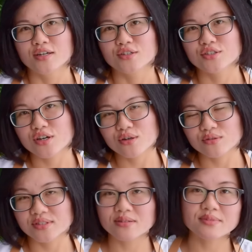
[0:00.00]
So
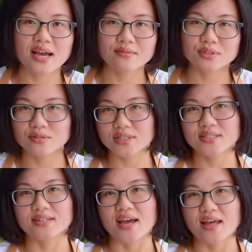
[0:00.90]
sometimes Chris
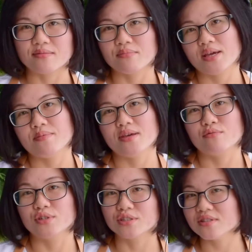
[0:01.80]
said maybe
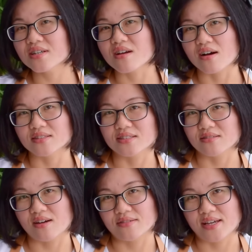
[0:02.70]
we shouldn't call this
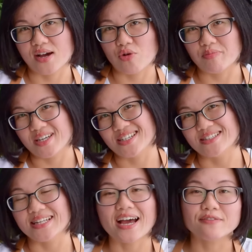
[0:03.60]
Longyau
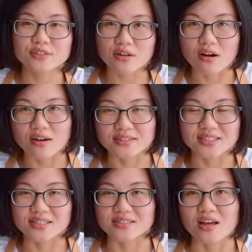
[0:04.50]
because after all,
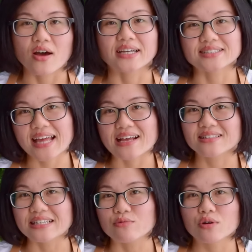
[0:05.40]
this is not
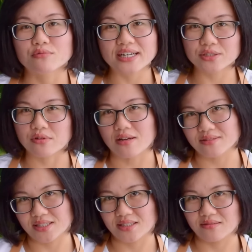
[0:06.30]
exactly what restaurants
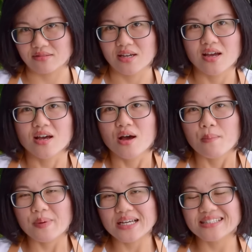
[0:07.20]
does.
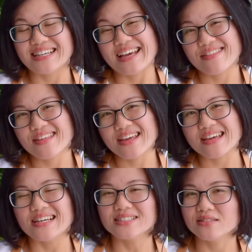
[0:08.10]
But I think
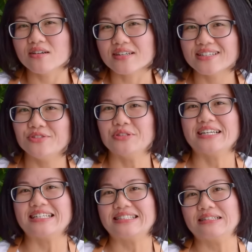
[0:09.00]
as long as you
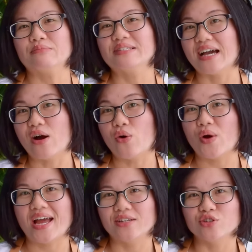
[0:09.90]
get some yao
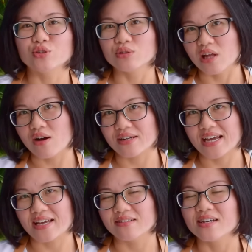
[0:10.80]
and you long
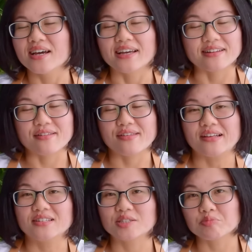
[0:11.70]
it, and I
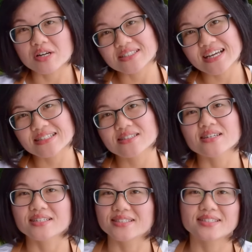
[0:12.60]
think this process
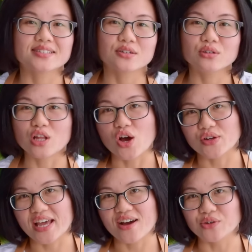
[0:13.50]
is still
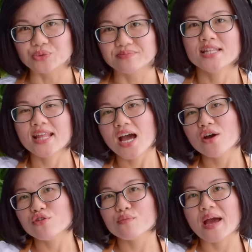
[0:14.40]
Longyau. Now
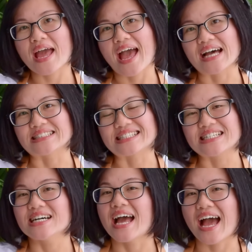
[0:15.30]
you might ask,
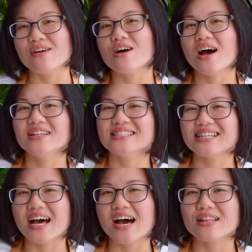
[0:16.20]
how hot
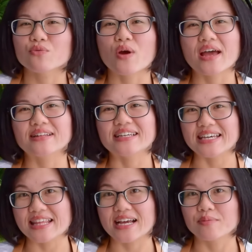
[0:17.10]
is hot when
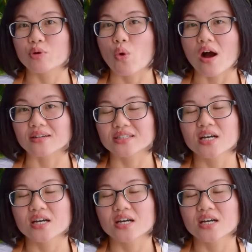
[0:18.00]
heating up the wok?